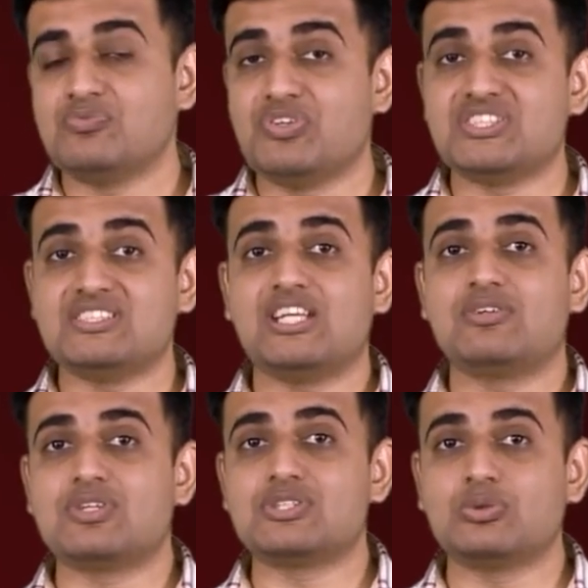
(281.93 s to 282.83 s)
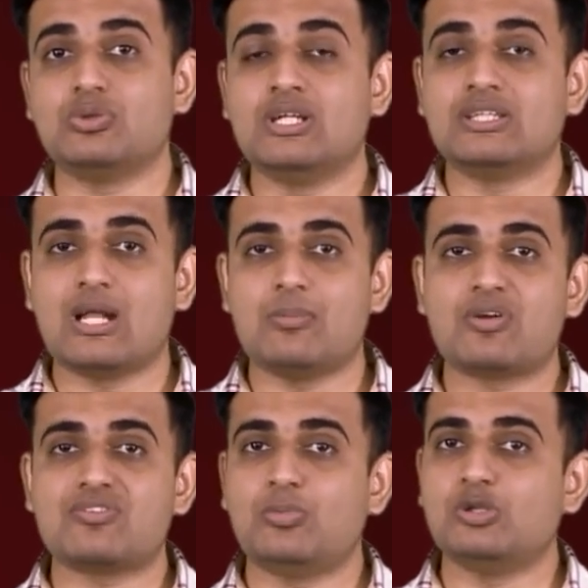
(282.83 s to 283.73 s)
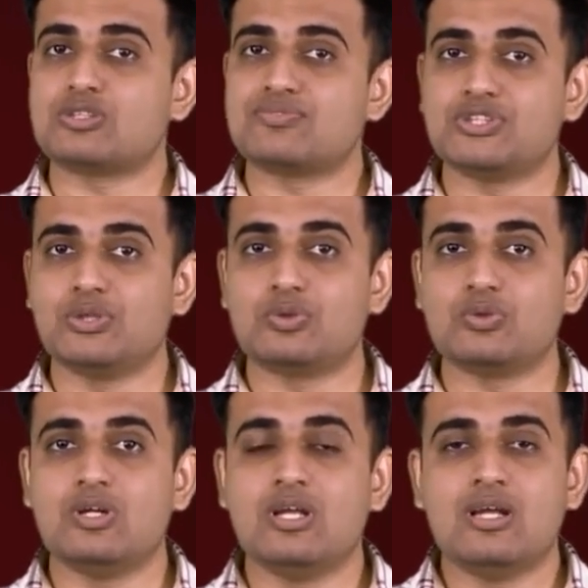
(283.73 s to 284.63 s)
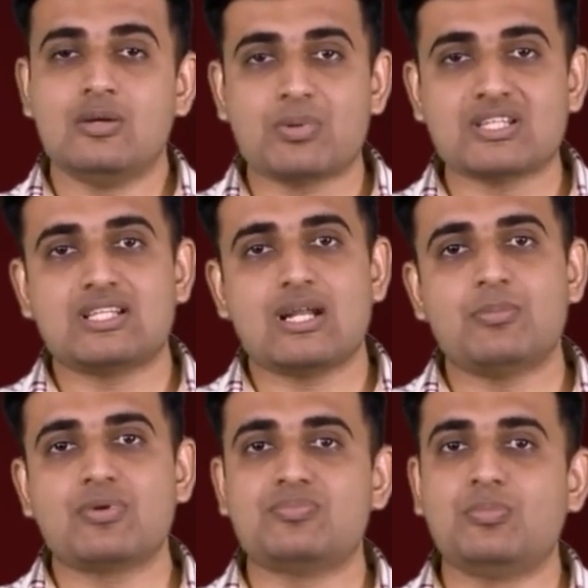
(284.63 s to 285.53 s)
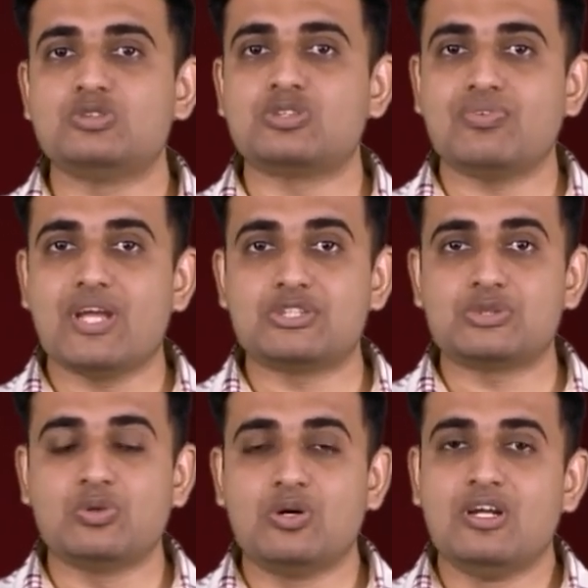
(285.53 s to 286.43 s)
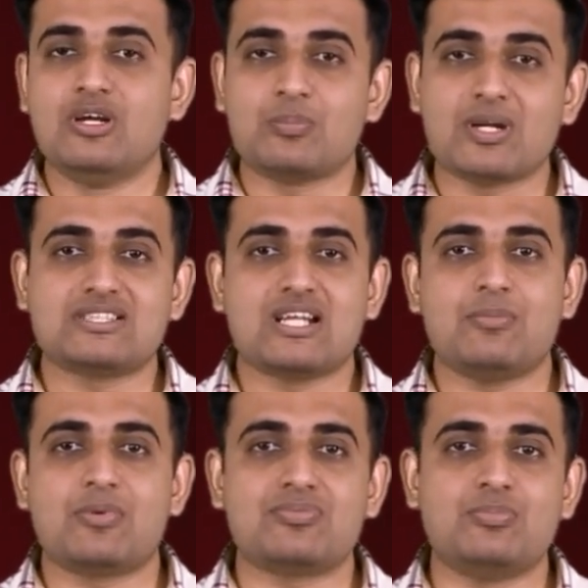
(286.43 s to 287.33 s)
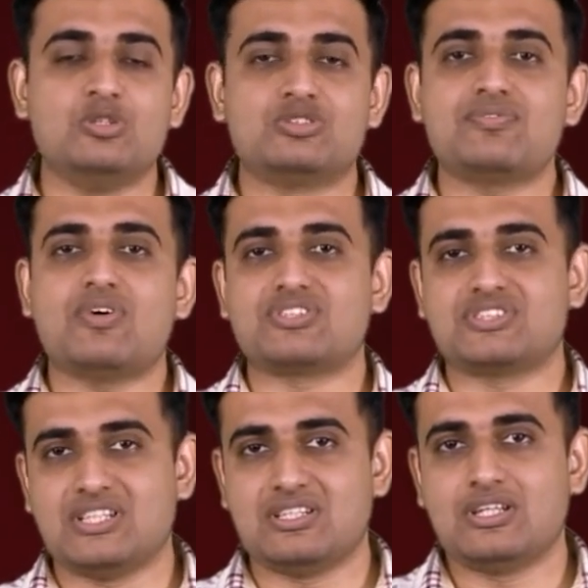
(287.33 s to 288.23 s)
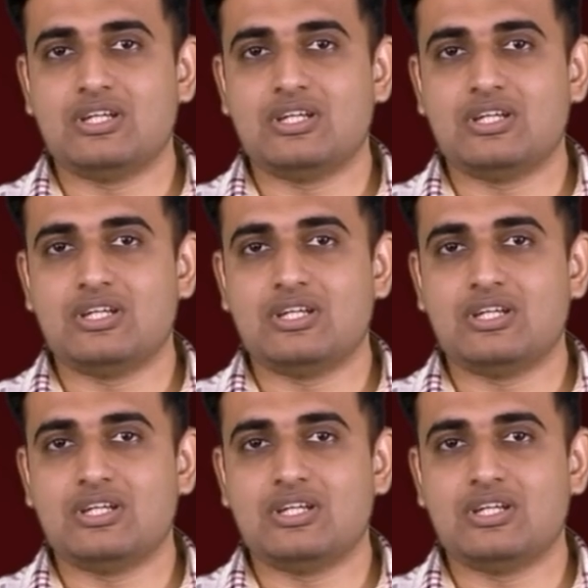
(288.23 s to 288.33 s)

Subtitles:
which is equals to the number of moles of CO2 plus the number of moles of H2O plus the number of moles of oxygen.